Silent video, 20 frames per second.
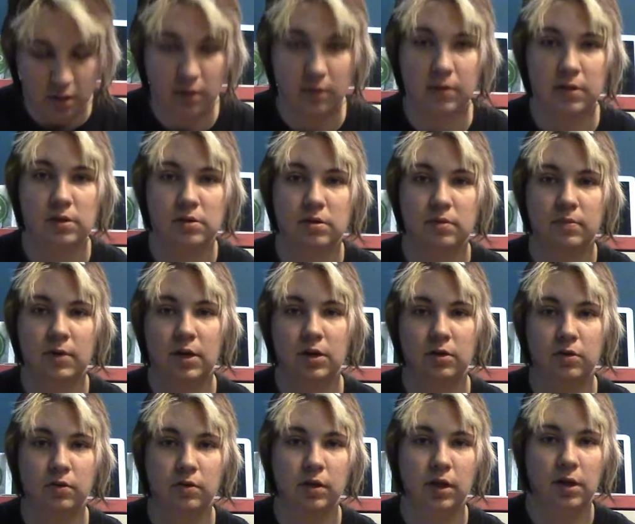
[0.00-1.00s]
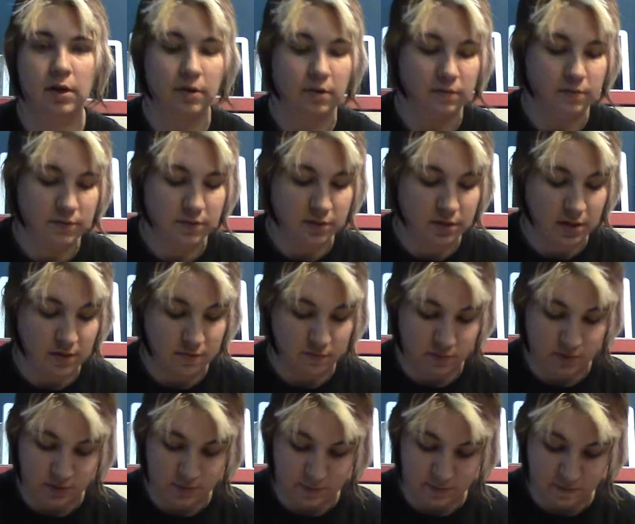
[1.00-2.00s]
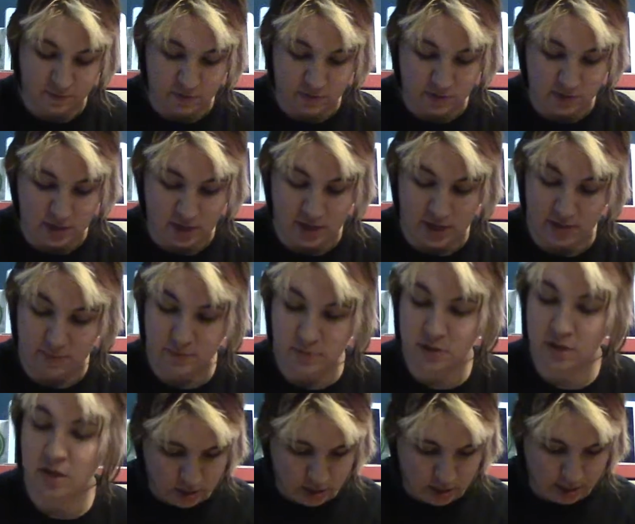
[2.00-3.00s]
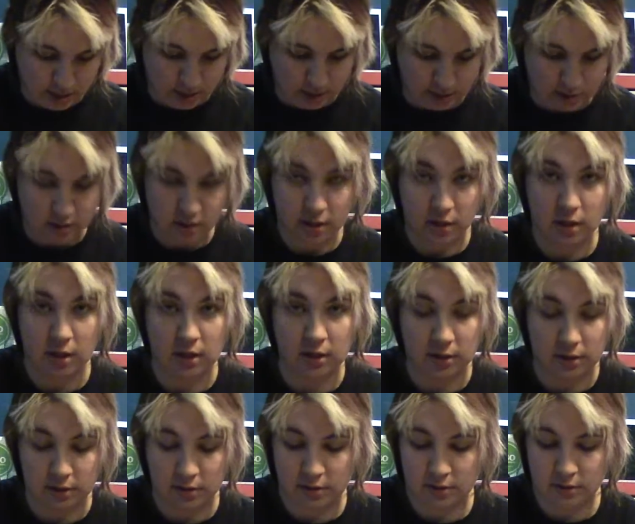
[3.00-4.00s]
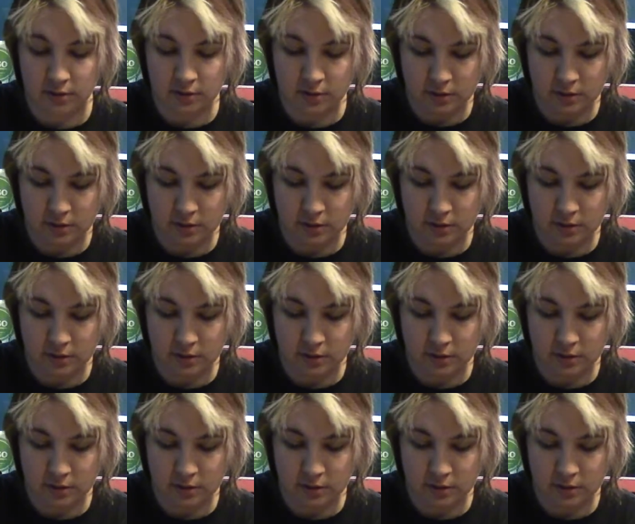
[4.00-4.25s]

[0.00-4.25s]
These are my new gloves. I've worn them a few times. I like the colors.